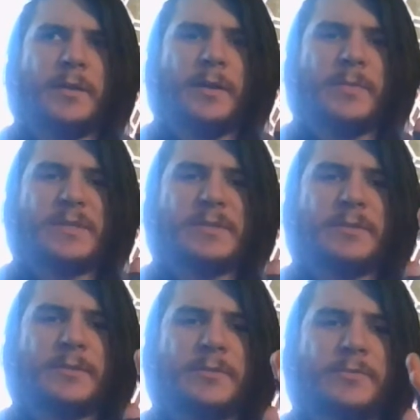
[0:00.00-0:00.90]
And I'm
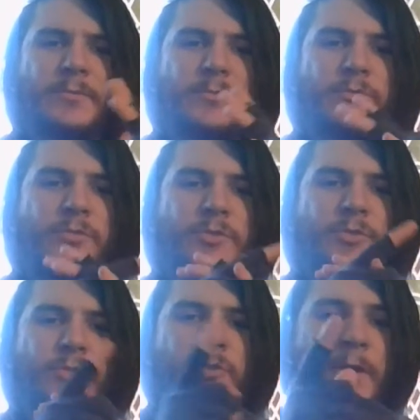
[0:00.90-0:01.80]
missing
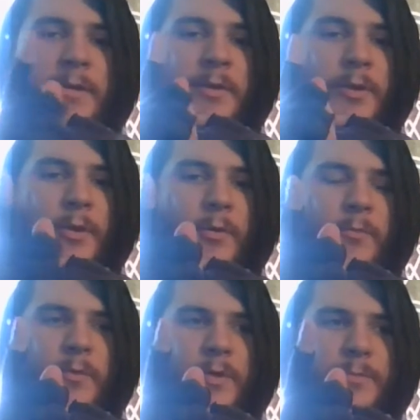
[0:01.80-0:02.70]
Dragon
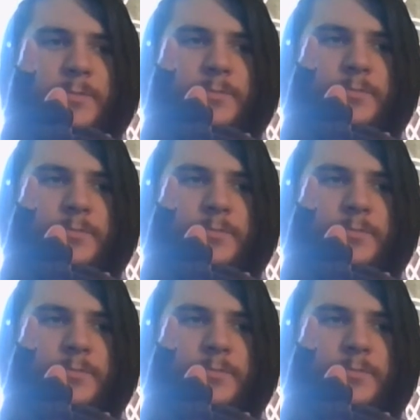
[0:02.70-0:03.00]
Nova.